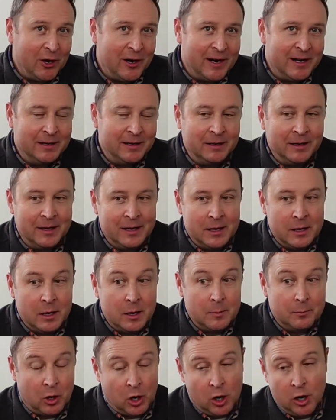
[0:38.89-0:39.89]
And
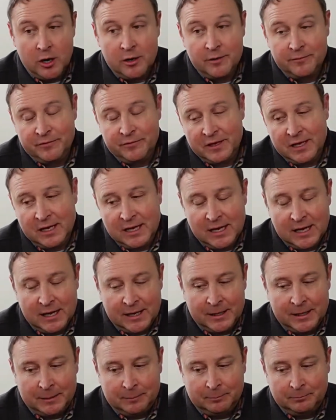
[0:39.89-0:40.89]
part of the
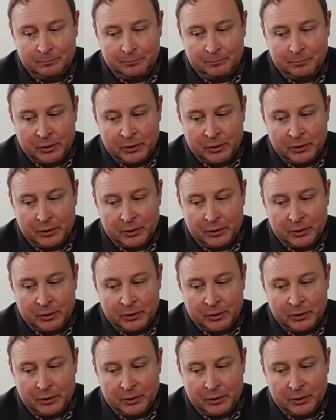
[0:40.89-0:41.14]
um,